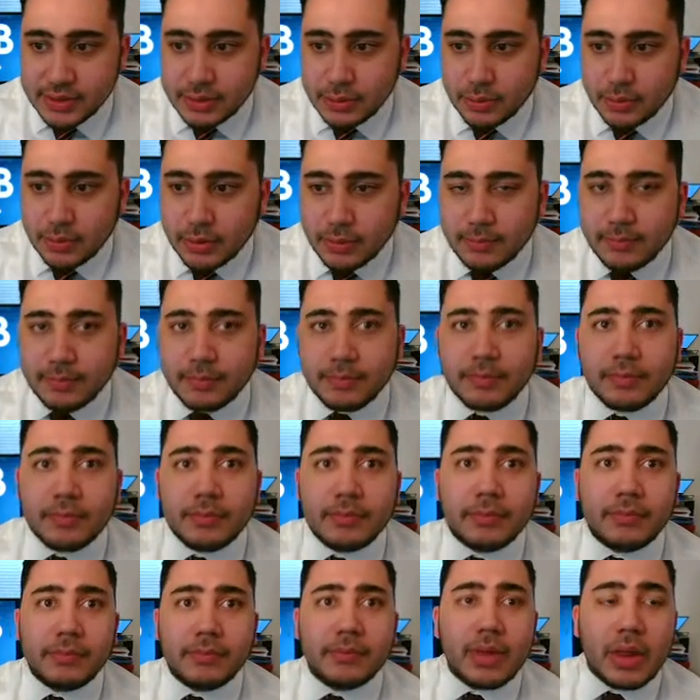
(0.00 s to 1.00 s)
storm.
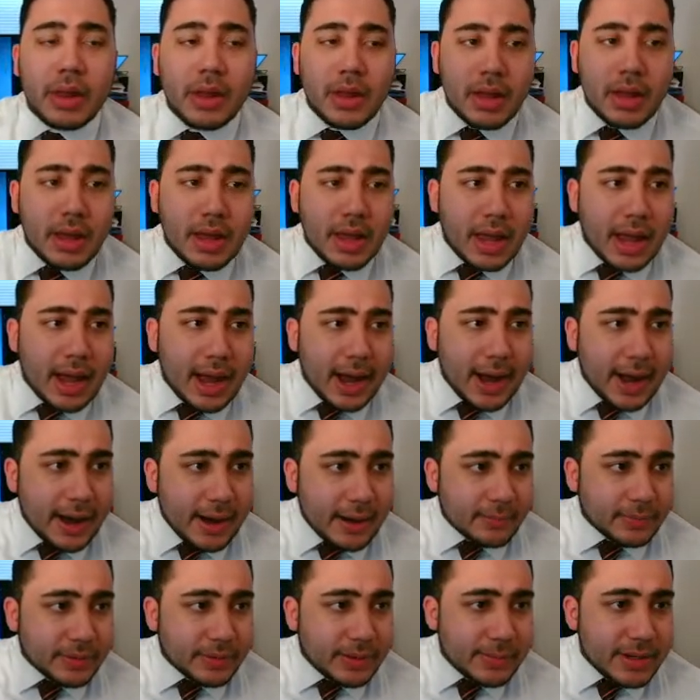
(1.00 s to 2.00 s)

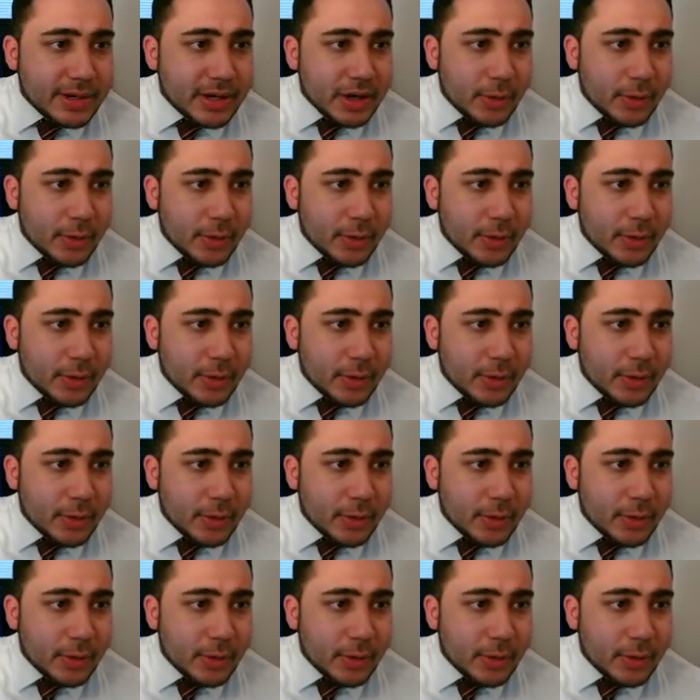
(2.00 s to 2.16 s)
Let me